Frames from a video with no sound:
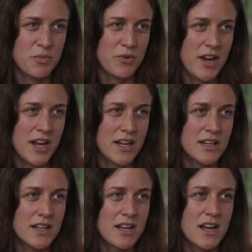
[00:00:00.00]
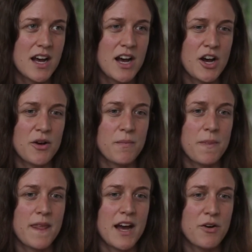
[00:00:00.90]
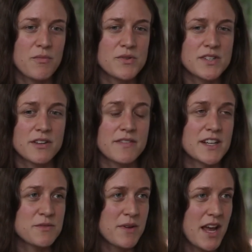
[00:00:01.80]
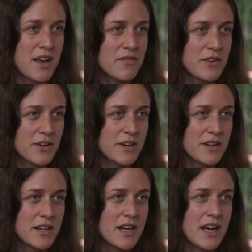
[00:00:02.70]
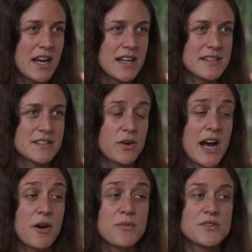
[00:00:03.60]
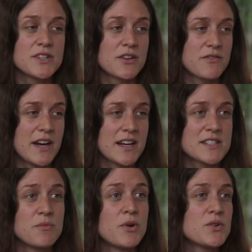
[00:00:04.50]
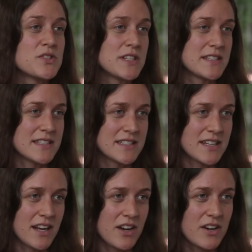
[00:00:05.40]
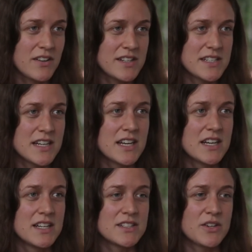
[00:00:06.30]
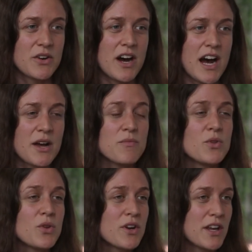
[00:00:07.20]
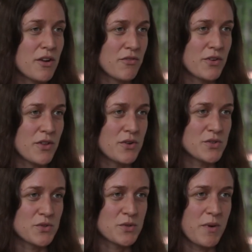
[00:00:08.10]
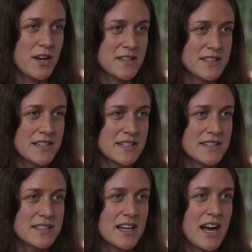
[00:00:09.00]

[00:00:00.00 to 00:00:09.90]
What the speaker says: the brain, how music affects behavior, and so how music affects emotions and psychology. So I'm looking for those responses.